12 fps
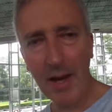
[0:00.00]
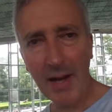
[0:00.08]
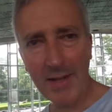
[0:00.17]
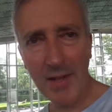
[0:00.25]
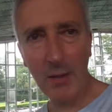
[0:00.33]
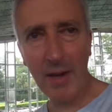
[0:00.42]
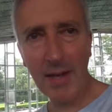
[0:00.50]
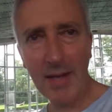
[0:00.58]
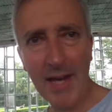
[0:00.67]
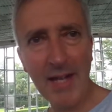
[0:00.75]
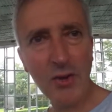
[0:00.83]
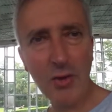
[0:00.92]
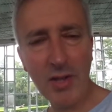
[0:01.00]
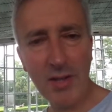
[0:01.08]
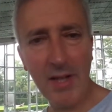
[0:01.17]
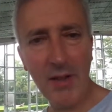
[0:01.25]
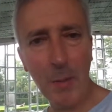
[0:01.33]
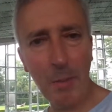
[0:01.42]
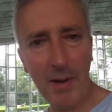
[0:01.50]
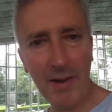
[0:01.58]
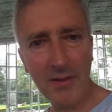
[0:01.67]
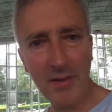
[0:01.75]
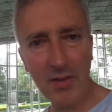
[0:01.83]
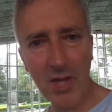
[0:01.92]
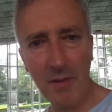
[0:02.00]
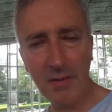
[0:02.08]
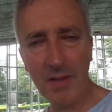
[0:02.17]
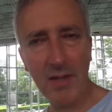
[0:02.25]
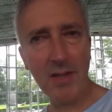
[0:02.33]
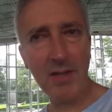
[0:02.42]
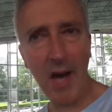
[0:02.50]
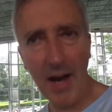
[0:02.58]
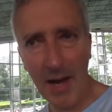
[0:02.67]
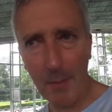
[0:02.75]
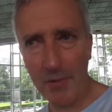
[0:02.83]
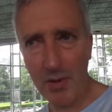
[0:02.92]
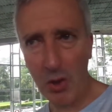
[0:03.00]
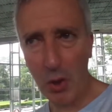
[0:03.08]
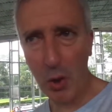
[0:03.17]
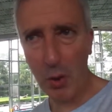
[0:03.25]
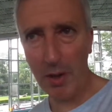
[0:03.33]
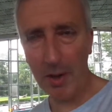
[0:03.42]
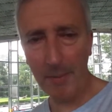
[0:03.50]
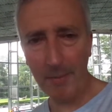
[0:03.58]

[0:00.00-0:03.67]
until they get interested in your products and services, sign up to your